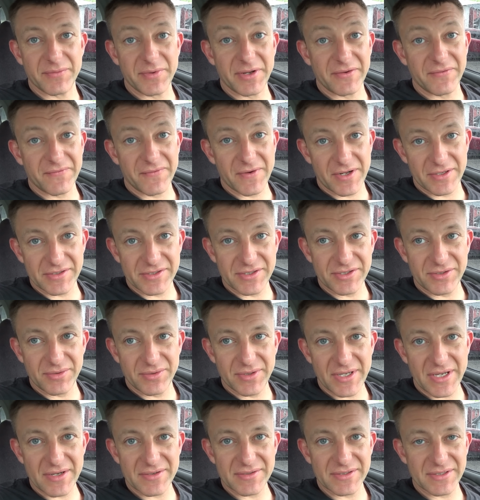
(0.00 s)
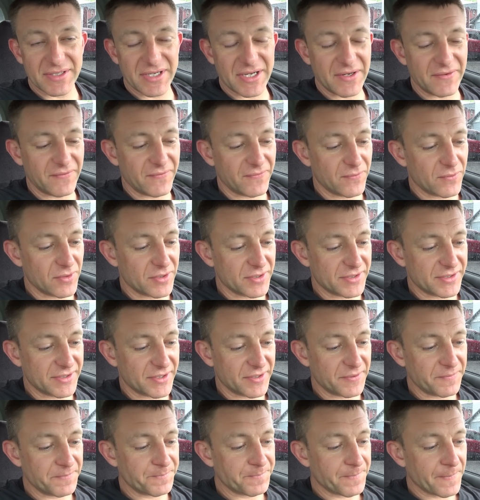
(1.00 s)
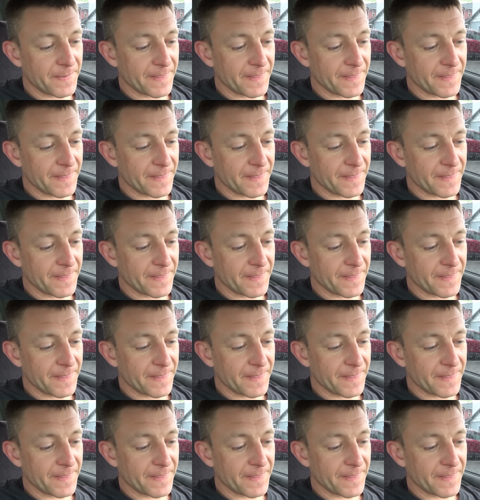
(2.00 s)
my friend's 2009 Forester